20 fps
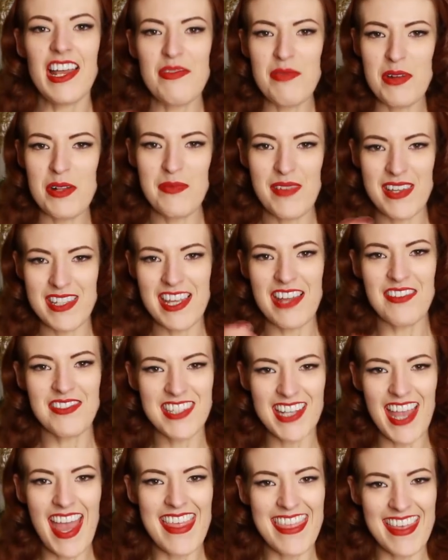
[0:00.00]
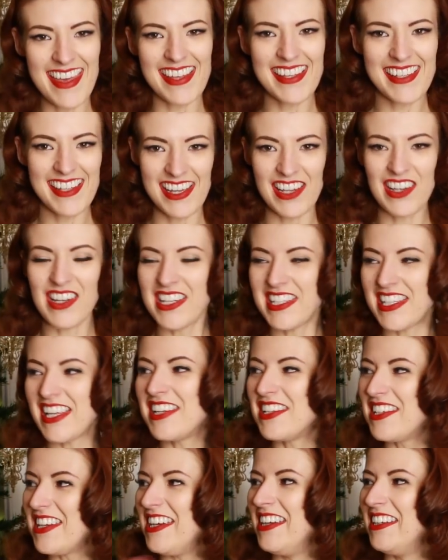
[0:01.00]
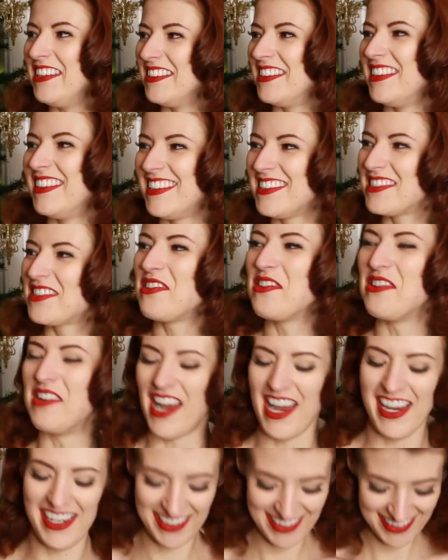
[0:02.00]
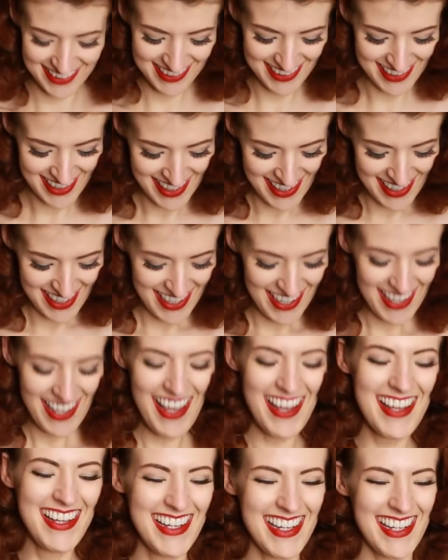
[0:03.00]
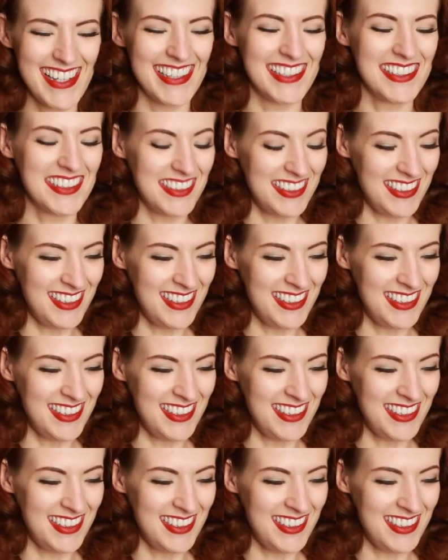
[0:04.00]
pulled myself together, got a tissue. It's all right.